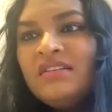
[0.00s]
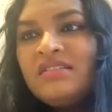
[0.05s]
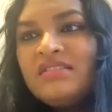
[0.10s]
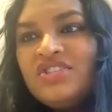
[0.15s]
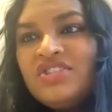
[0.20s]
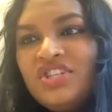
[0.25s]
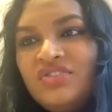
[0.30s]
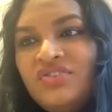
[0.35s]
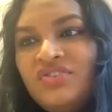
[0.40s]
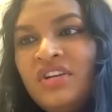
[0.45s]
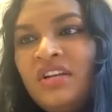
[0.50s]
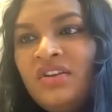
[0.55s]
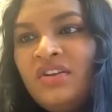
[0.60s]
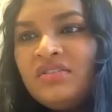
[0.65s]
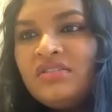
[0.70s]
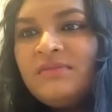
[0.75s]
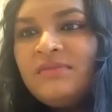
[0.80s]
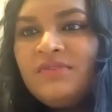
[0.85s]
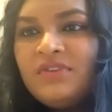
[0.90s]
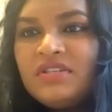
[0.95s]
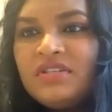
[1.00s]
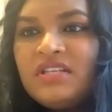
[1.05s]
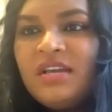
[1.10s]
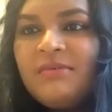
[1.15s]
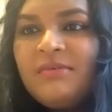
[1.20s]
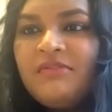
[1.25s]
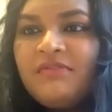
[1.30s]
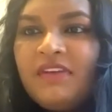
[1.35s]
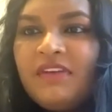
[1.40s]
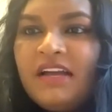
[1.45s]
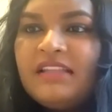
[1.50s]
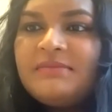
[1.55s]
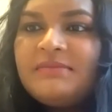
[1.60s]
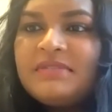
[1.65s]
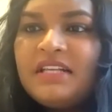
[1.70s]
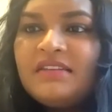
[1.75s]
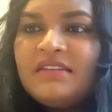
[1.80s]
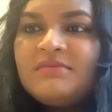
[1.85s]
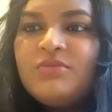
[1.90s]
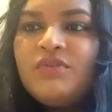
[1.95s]
Children in long-term foster care may find
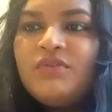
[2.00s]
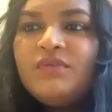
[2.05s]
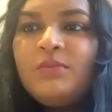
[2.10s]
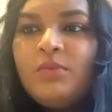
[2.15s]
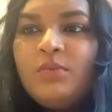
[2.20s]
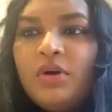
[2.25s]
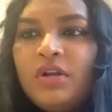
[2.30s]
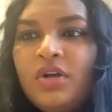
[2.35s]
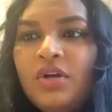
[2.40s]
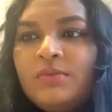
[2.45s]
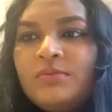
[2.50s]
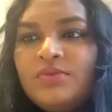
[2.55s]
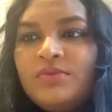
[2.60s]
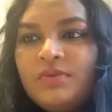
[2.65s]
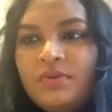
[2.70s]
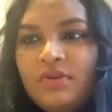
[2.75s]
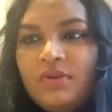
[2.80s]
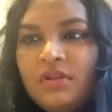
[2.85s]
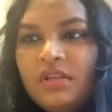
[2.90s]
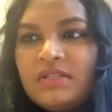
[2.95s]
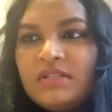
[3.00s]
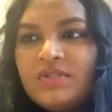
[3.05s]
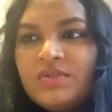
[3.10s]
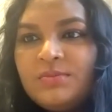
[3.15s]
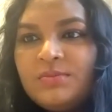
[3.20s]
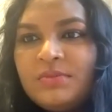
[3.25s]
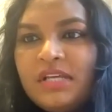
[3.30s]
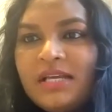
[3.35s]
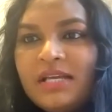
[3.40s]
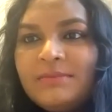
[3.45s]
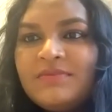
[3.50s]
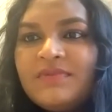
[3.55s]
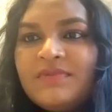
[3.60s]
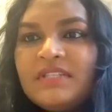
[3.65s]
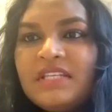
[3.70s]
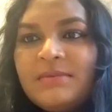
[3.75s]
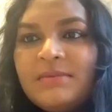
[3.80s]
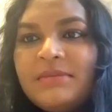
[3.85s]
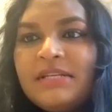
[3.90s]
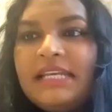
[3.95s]
themselves moved from one home to another, sometimes for
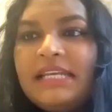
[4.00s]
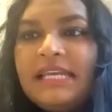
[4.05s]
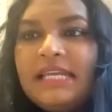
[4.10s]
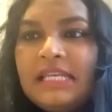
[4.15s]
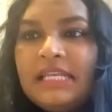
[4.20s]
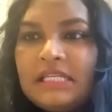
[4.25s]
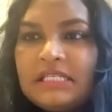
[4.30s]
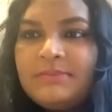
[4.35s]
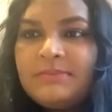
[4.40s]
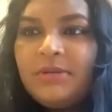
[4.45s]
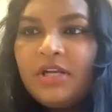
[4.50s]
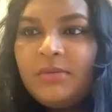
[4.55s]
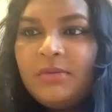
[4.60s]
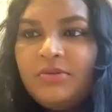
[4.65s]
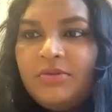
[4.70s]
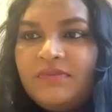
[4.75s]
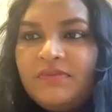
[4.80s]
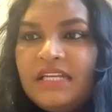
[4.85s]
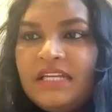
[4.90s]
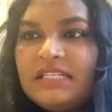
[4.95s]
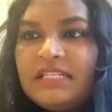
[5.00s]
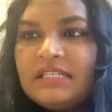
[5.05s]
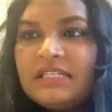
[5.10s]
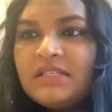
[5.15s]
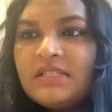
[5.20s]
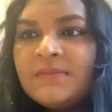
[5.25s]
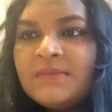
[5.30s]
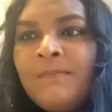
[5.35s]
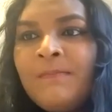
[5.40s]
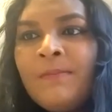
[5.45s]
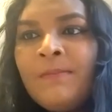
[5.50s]
seemingly inexplicable reasons.